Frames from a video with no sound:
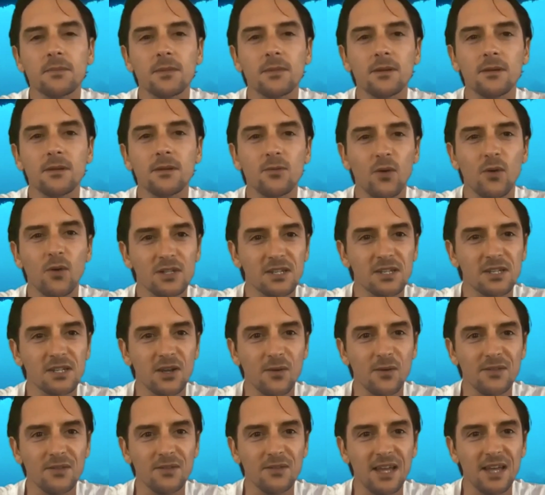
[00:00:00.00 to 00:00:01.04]
where is it going
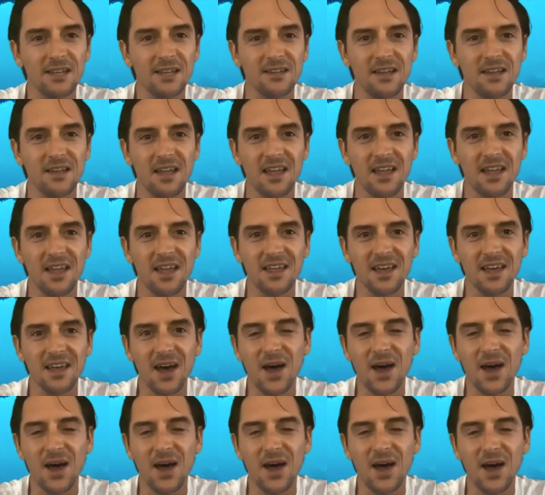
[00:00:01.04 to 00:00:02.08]
with
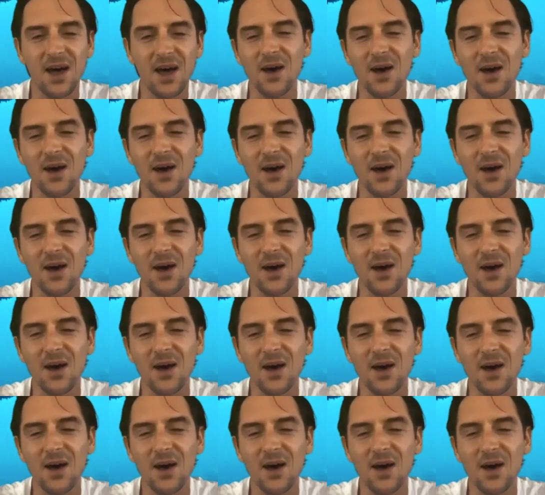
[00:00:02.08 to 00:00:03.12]
that?
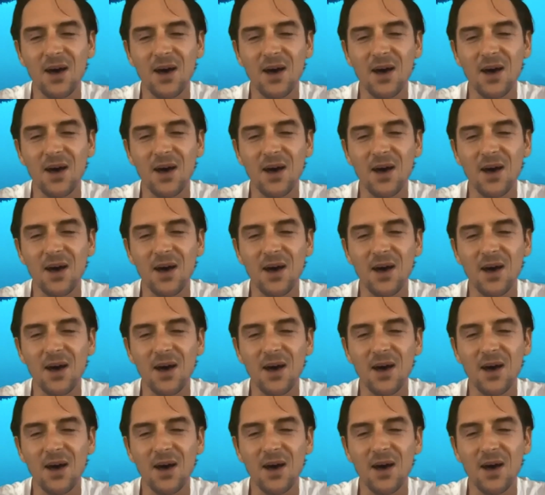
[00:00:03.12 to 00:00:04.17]

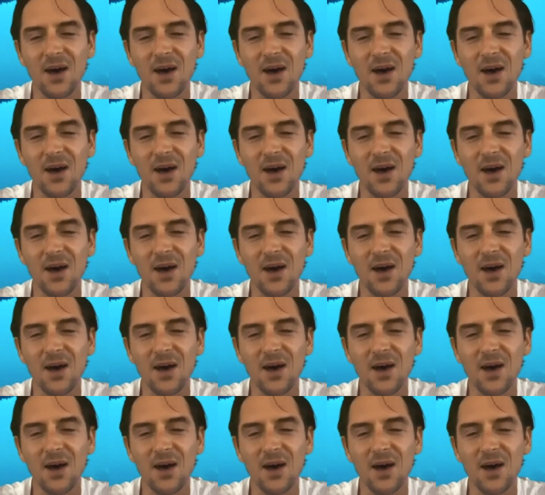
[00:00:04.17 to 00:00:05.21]
These
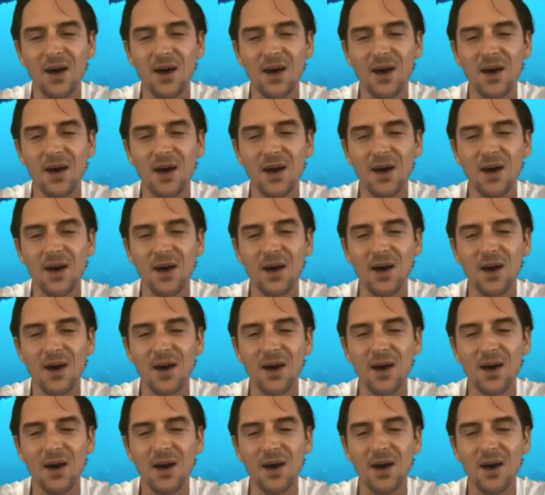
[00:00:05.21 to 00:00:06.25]
thoughts are
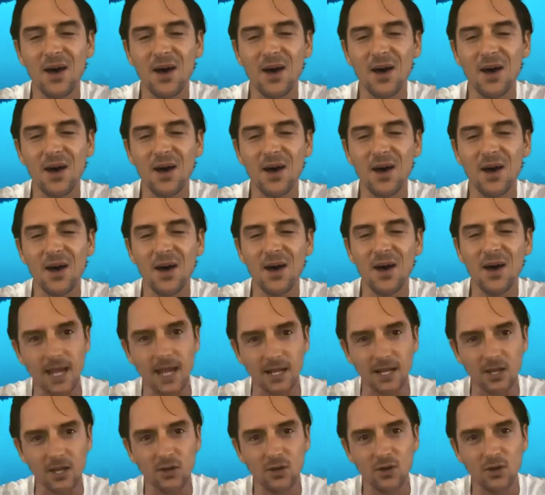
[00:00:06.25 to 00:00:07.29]
spontaneous and
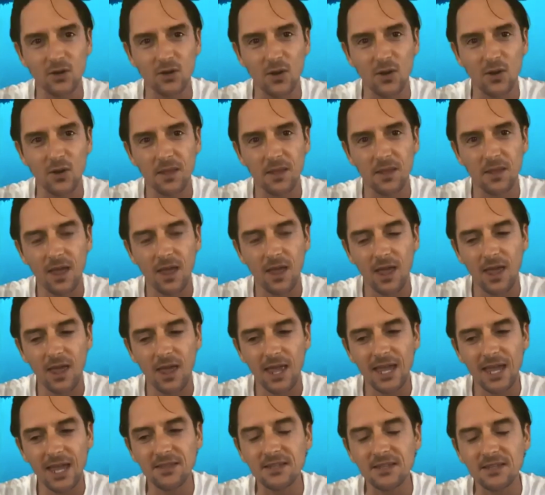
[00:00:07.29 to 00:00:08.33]
occur
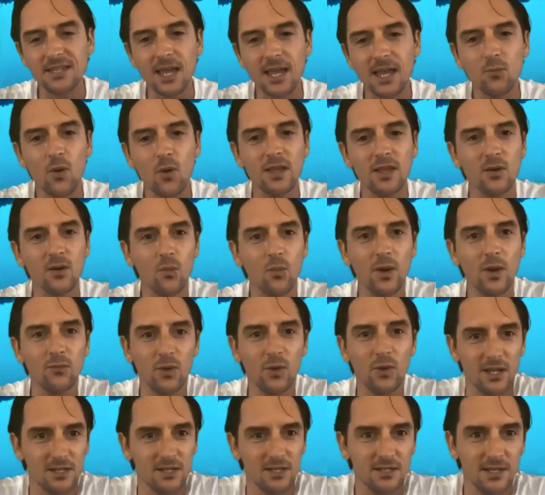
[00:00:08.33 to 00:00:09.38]
in the same way that when we're
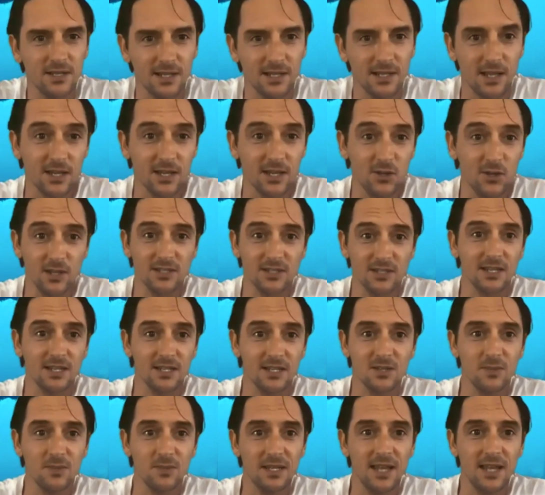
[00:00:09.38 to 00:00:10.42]
listening, like you're listening
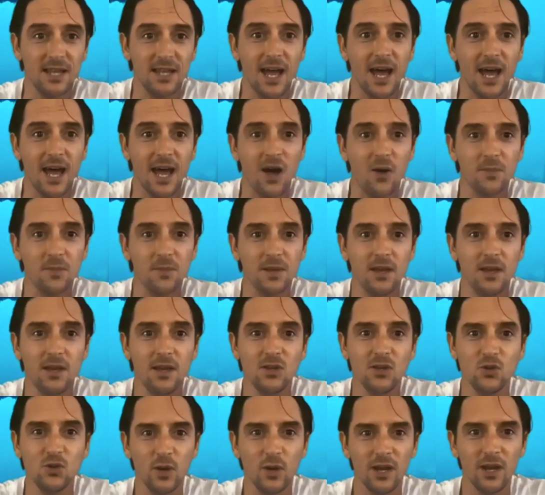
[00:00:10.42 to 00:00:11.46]
to me now,
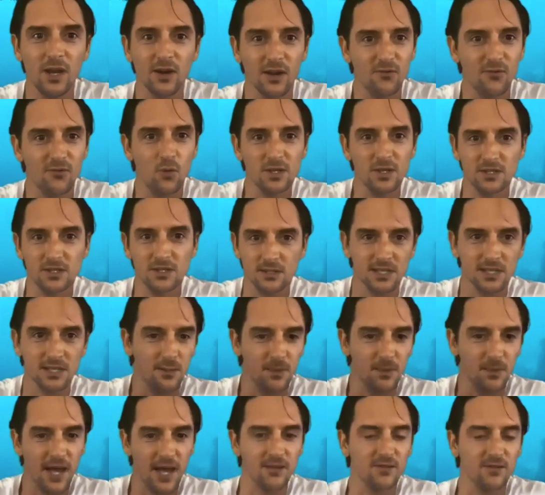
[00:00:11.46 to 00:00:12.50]
you're hearing a voice that's coming
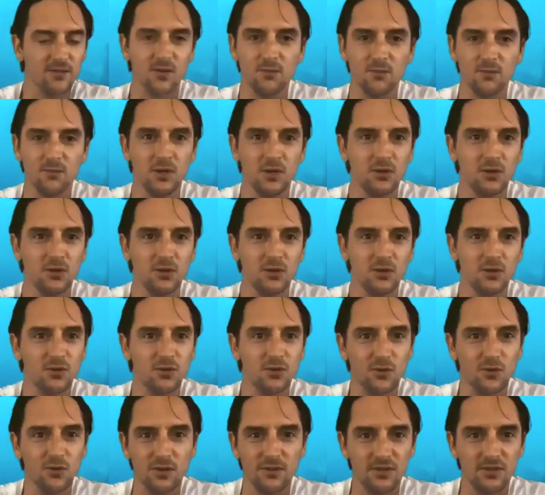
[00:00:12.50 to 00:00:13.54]
out of the computer or
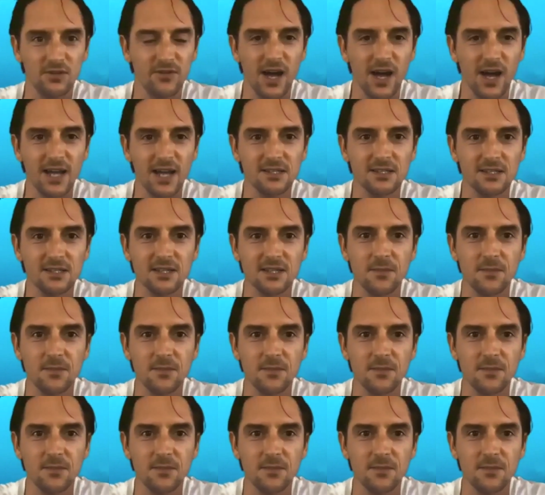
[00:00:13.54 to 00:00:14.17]
the device.